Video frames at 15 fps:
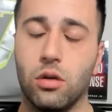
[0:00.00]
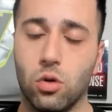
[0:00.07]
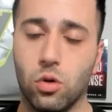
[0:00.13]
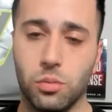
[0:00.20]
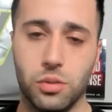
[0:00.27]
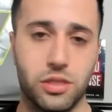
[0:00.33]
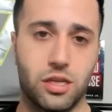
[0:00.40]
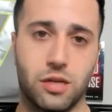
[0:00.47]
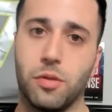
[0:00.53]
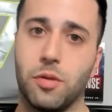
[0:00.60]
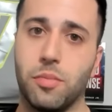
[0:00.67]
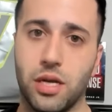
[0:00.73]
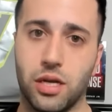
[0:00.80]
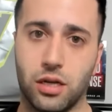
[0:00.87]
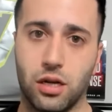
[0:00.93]
normally it's going to be
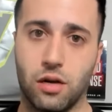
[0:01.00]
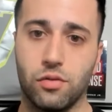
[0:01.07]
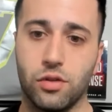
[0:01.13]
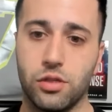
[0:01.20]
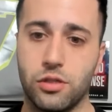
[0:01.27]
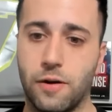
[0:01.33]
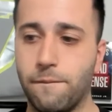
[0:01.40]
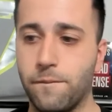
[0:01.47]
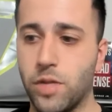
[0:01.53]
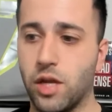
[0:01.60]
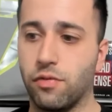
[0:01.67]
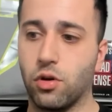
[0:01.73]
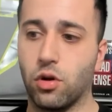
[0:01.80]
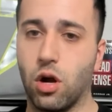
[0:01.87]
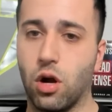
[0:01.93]
man coverage.
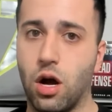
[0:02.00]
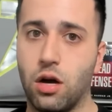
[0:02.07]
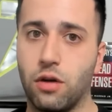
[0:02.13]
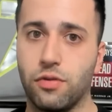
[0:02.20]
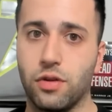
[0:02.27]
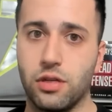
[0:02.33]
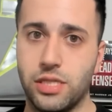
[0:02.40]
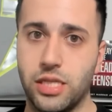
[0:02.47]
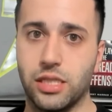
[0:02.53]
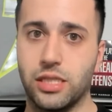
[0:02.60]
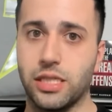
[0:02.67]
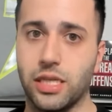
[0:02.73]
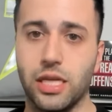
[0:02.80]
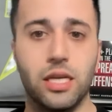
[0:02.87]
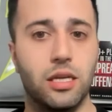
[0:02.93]
If they're off and
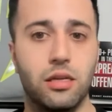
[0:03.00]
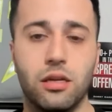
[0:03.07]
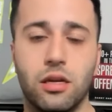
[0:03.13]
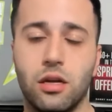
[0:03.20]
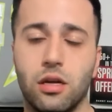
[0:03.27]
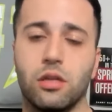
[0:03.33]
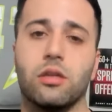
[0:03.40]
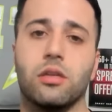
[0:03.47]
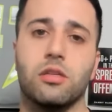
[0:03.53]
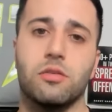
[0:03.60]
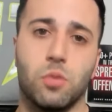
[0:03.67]
tilting in, it's